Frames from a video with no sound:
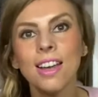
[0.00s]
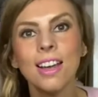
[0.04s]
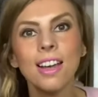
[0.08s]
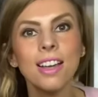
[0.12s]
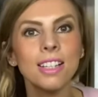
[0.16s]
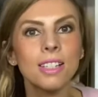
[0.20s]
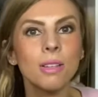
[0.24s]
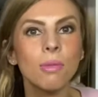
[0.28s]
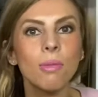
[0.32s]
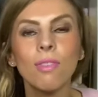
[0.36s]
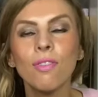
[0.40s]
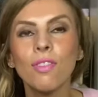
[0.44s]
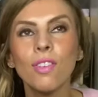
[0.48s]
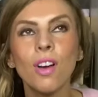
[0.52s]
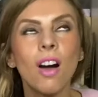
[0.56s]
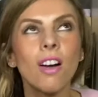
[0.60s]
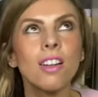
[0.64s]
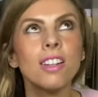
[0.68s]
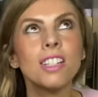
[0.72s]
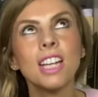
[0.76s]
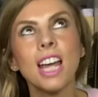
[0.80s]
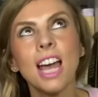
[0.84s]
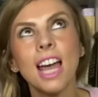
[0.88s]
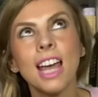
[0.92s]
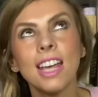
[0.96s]
so we've got
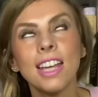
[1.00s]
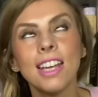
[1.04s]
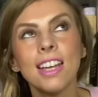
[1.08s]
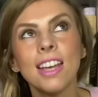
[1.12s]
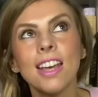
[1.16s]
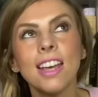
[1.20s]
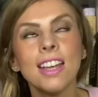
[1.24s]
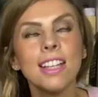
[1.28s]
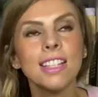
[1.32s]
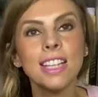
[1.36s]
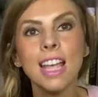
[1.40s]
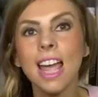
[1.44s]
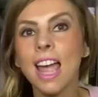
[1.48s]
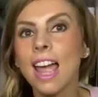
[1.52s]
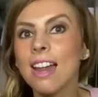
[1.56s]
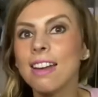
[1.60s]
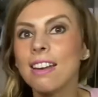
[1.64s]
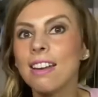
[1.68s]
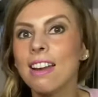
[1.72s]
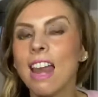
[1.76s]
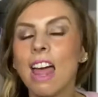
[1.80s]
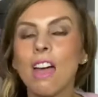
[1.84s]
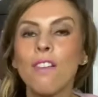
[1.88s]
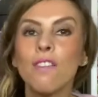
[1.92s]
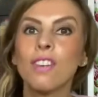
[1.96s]
day 10,
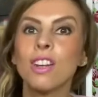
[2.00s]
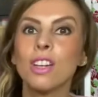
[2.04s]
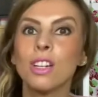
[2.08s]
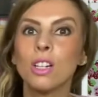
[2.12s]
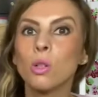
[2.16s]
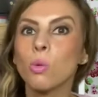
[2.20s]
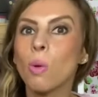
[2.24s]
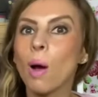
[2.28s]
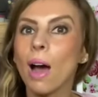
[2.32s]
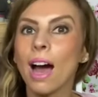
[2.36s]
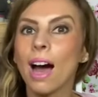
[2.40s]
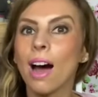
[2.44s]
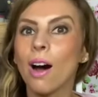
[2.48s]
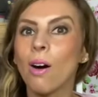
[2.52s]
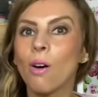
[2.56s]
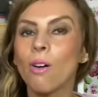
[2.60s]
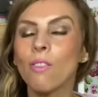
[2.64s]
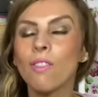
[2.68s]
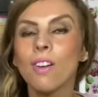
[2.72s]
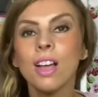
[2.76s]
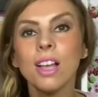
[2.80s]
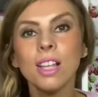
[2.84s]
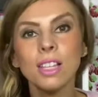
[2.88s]
11 and 12,